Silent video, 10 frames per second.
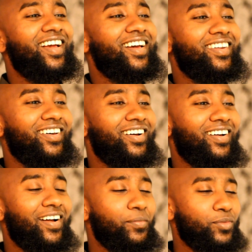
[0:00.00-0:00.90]
and
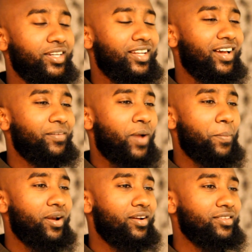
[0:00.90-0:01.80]
uh, alhamdulillah,
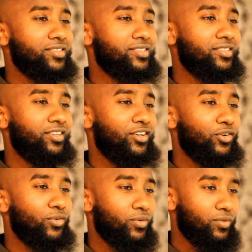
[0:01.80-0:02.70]
my parents, you
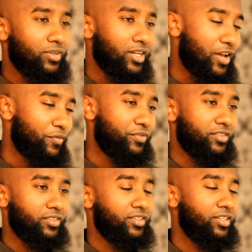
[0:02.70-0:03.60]
know,
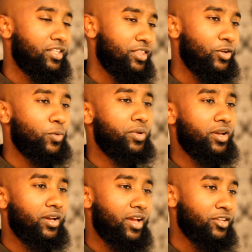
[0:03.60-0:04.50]
left
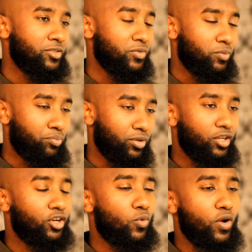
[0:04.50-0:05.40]
Ethiopia as
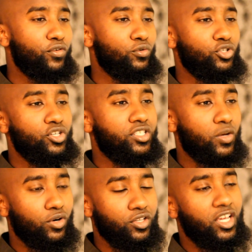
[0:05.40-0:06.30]
political
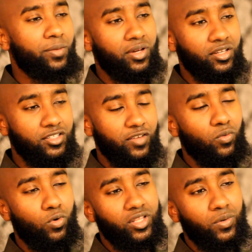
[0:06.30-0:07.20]
refugees. They were escaping a
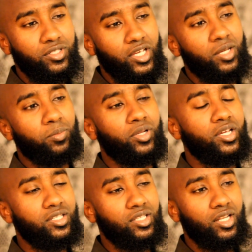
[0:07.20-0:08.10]
civil war that was taking
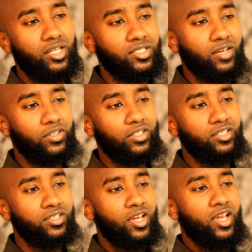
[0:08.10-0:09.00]
place in the late
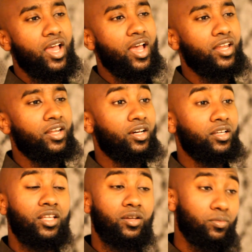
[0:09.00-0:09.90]
70s. And
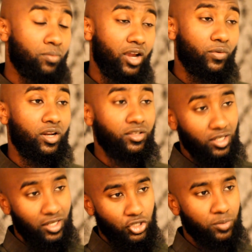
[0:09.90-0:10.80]
uh, they
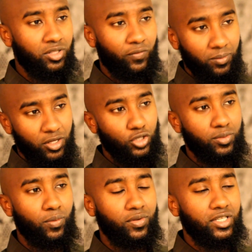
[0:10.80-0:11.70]
migrated to Egypt, and from
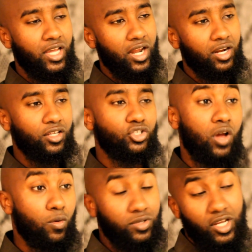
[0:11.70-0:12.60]
Egypt they went to Canada.
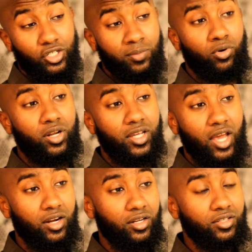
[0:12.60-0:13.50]
And so I was actually born
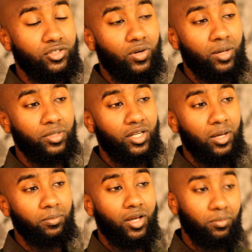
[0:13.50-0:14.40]
in Canada. So
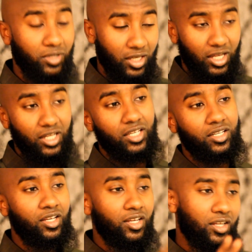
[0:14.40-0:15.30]
alhamdulillah, I'm, I'm
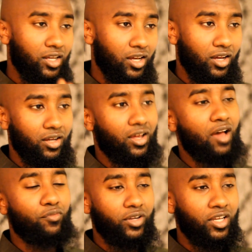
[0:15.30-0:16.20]
Canadian, uh,
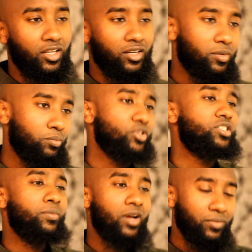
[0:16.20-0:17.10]
African,
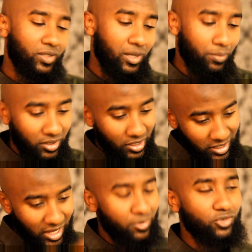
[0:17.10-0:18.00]
Muslim, alhamdulillah, but
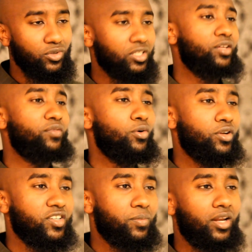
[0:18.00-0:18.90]
Islam is really the
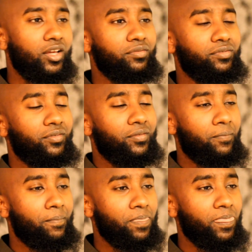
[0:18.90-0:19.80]
focus of my life
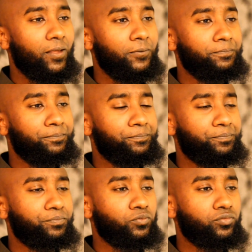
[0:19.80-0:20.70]
can you tell us a
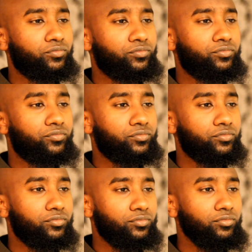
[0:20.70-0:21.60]
little bit about yourself
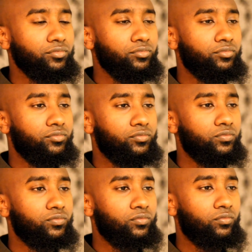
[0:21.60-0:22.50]
before you
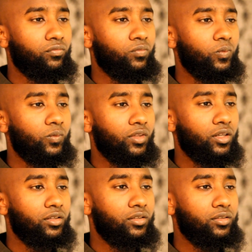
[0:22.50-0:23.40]
basically started
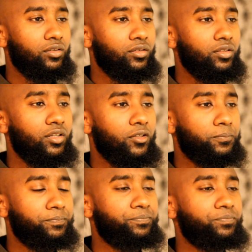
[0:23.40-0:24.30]
practicing Islam, like yeah.
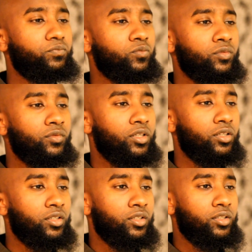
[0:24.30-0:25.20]
where you're coming from, your
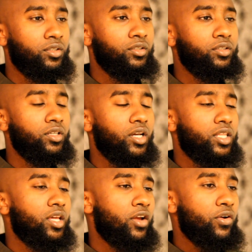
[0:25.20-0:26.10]
background, etc.?
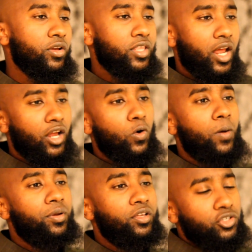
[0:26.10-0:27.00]
Yeah, the area that I
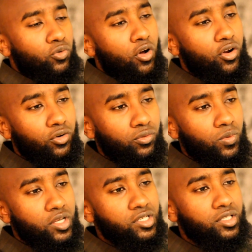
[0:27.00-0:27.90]
grew up in in
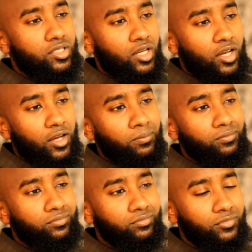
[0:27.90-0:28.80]
Toronto wasn't,
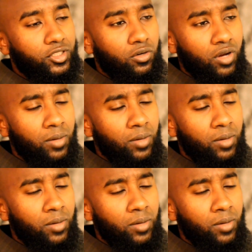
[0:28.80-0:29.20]
um, you know,